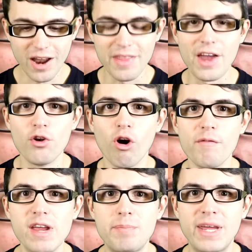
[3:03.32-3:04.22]
now that
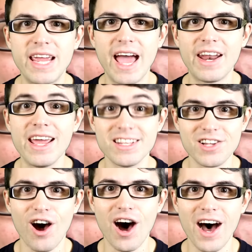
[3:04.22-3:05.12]
NordVPN is
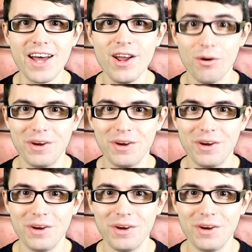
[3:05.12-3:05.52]
on,